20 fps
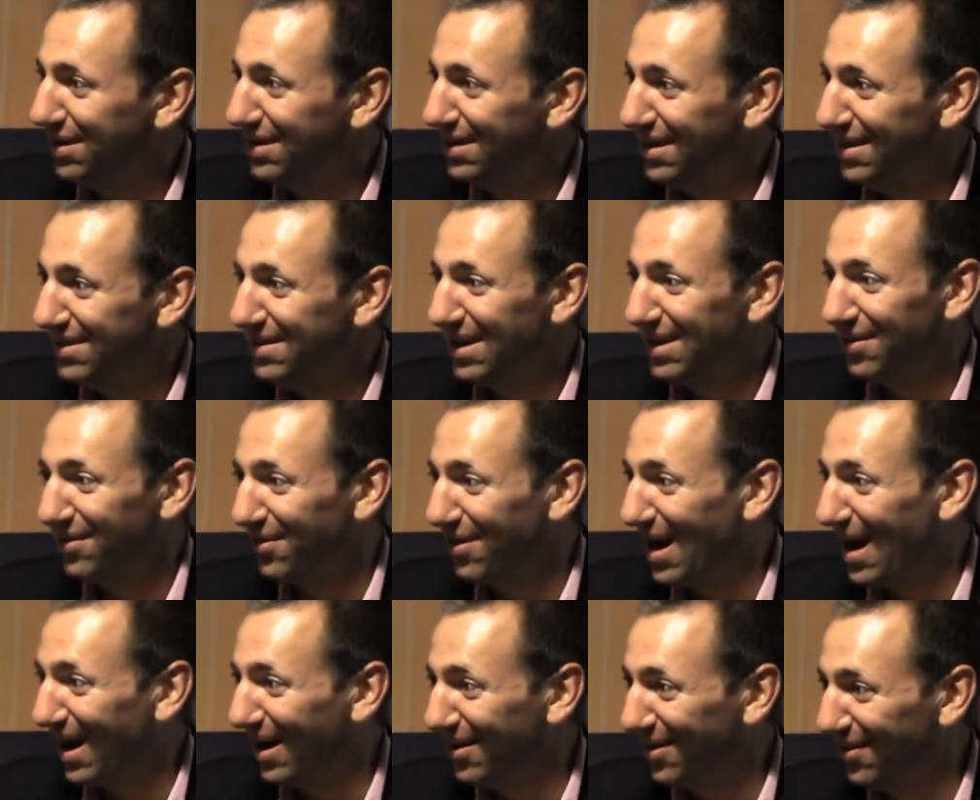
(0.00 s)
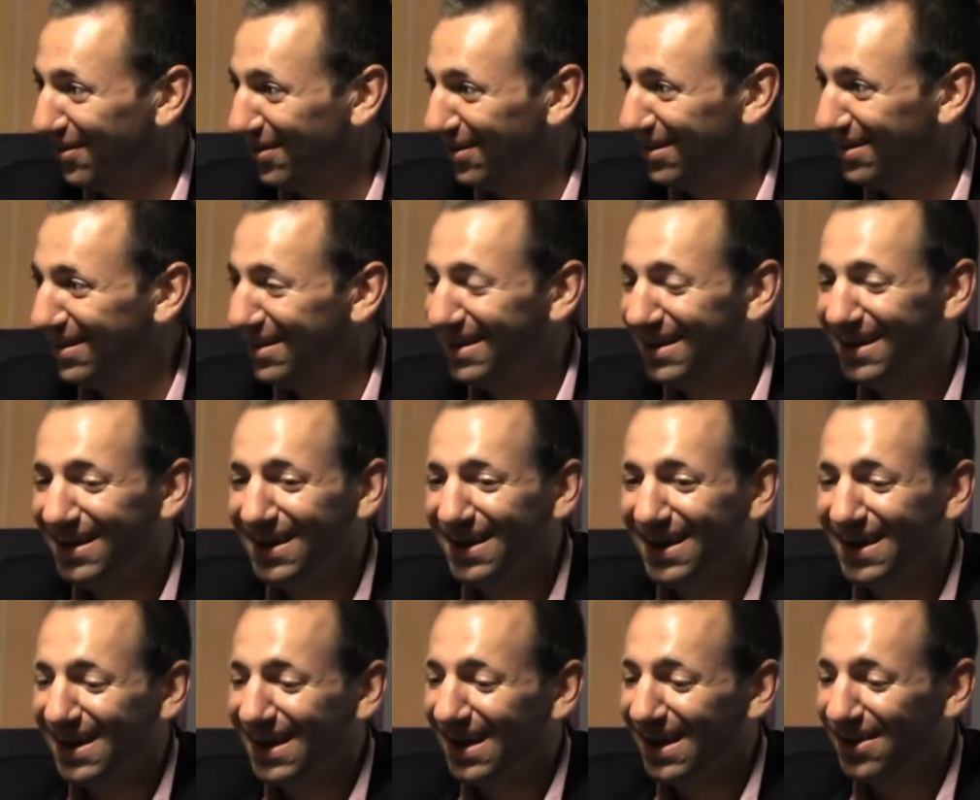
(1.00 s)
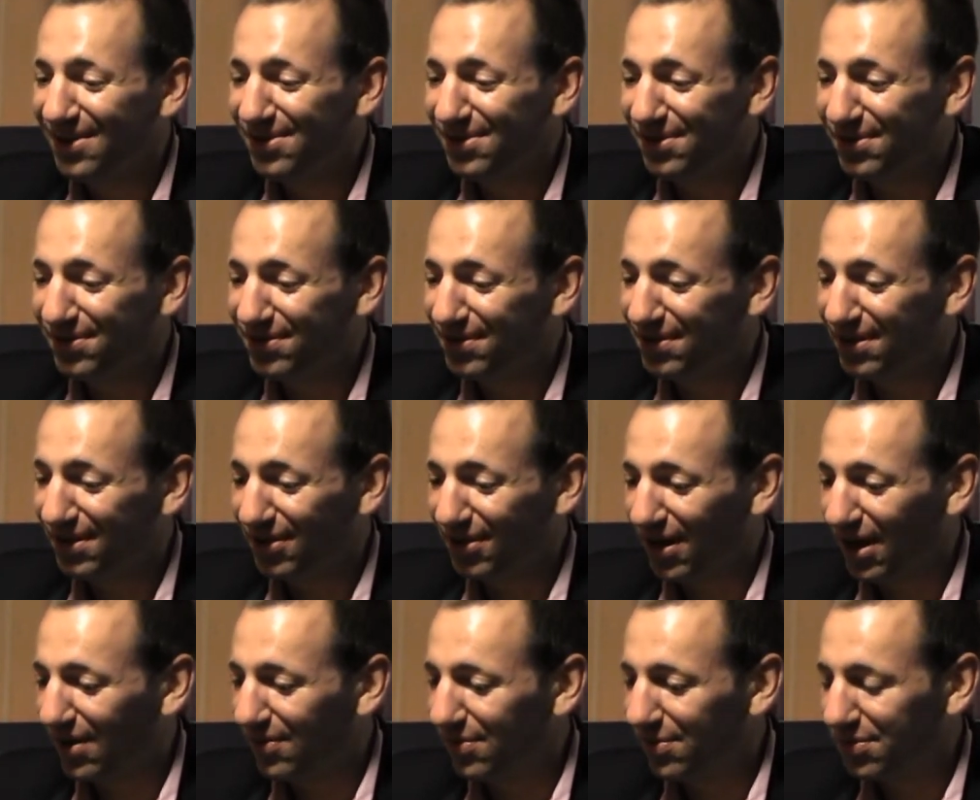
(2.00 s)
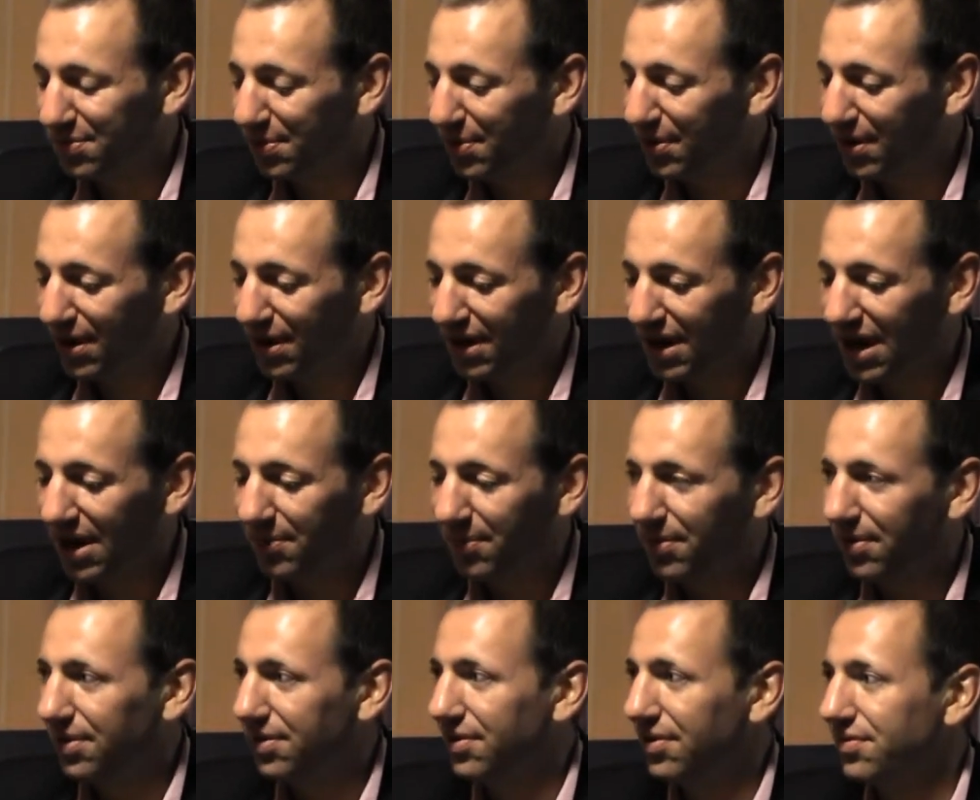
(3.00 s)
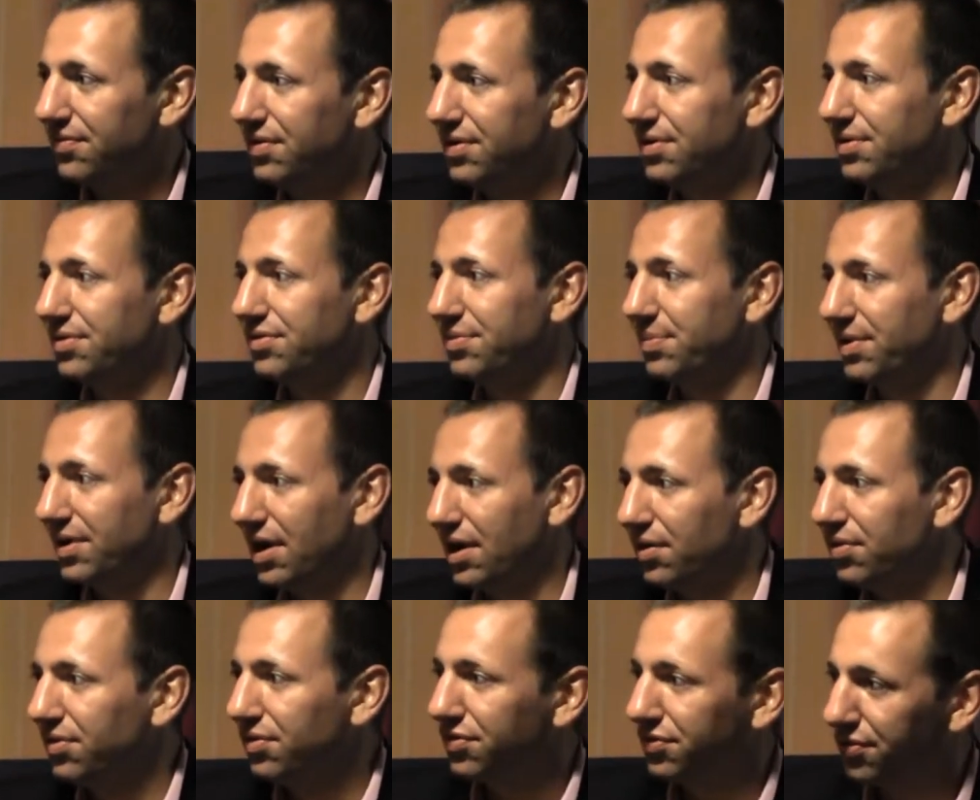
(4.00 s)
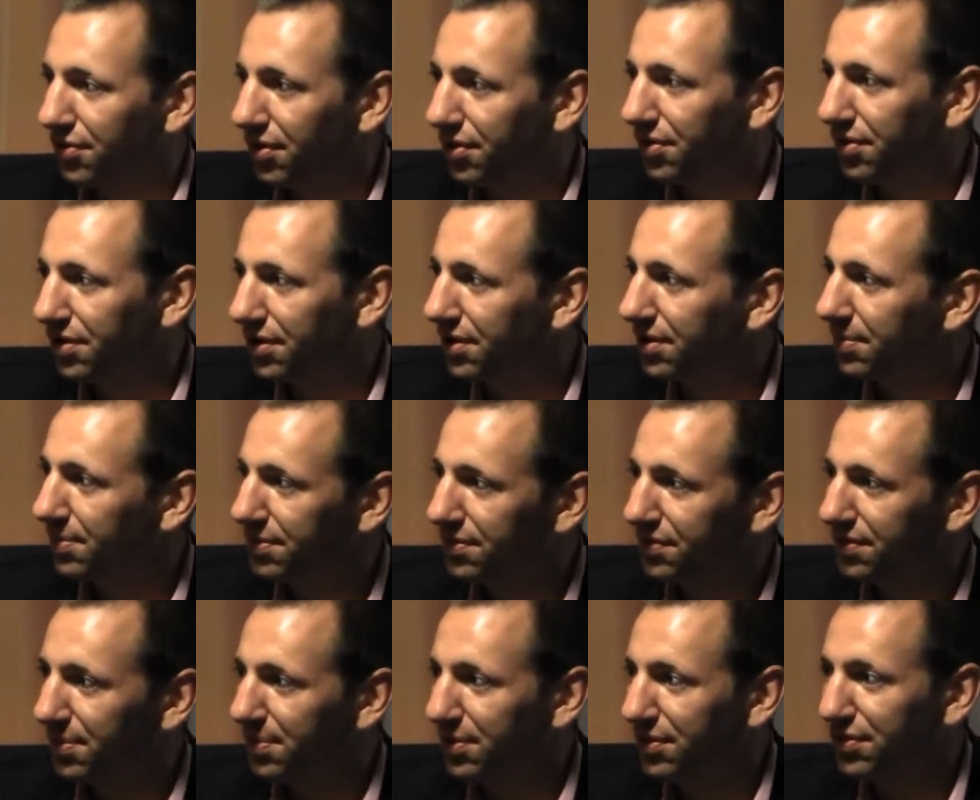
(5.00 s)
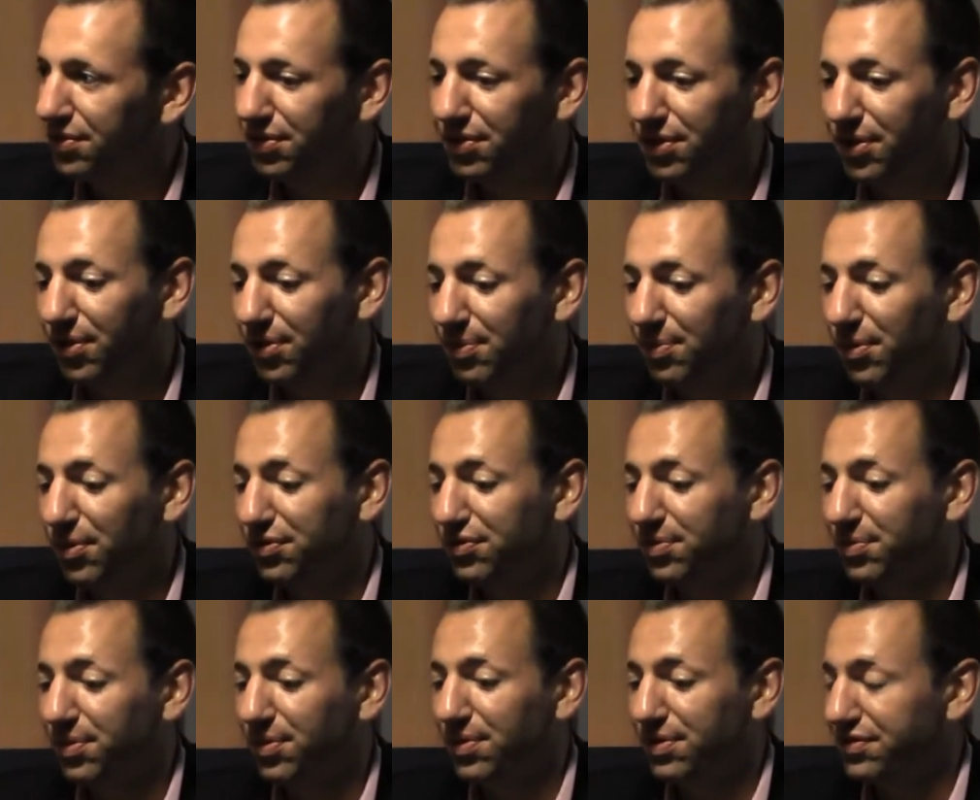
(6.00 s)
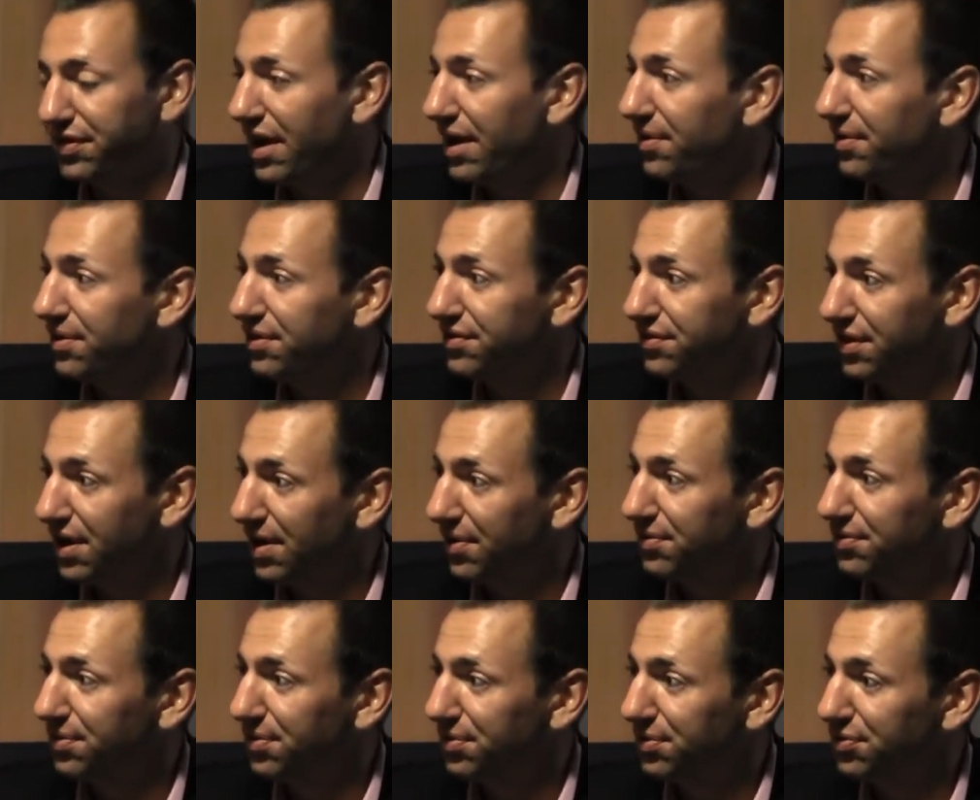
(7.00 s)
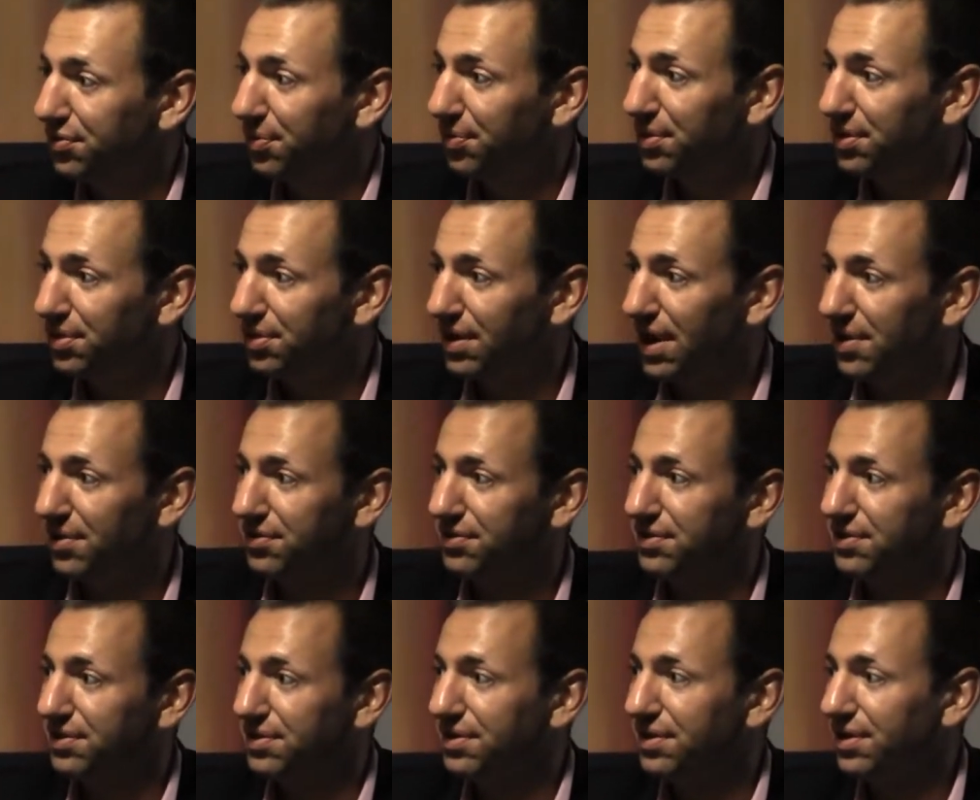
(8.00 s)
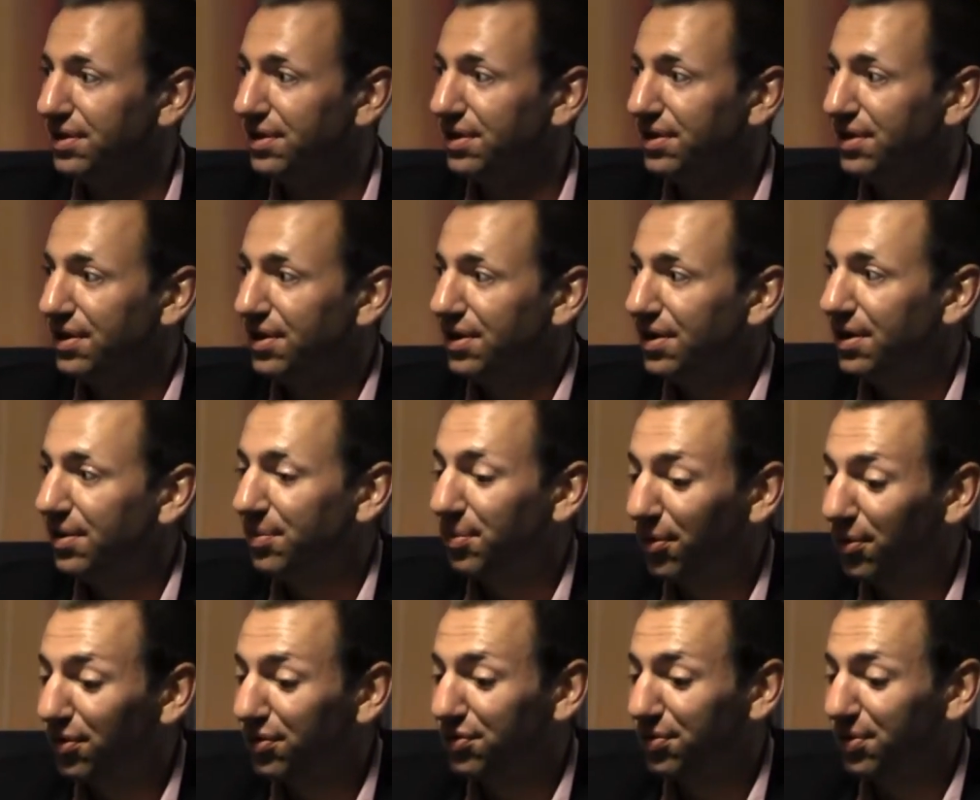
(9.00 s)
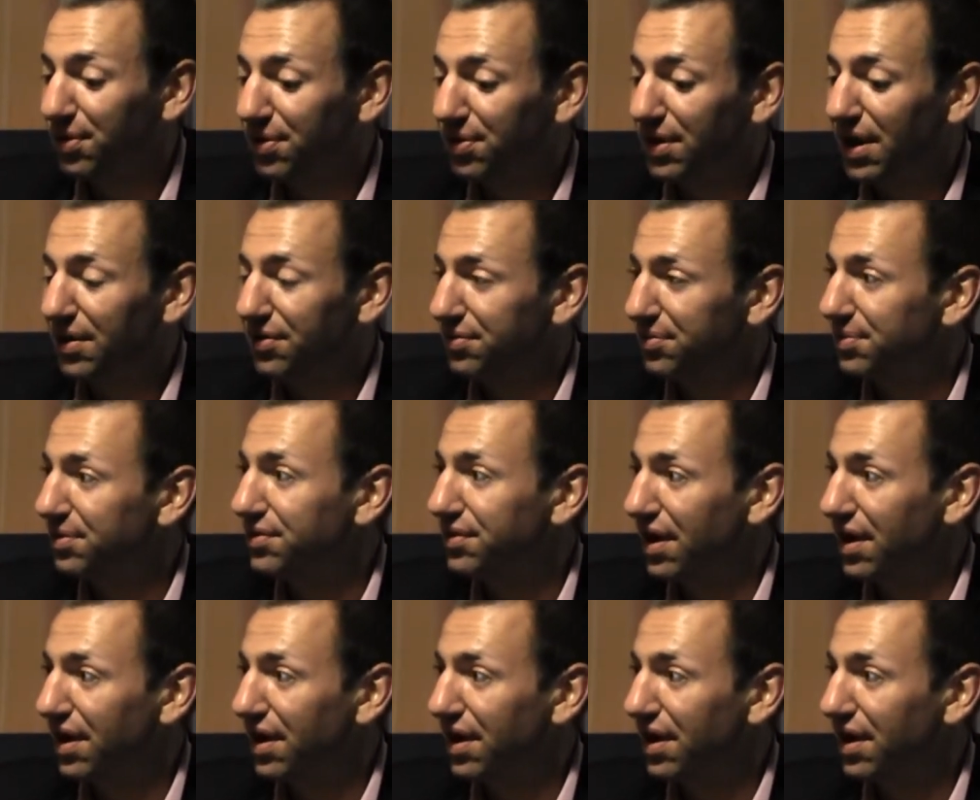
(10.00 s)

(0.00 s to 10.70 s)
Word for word: in, in Dayton, Ohio, and and you could see a lot of them spoke on camera in our videos about how they're struggling. I mean, most of them are retirees now, so twenty thousand, more than twenty thousand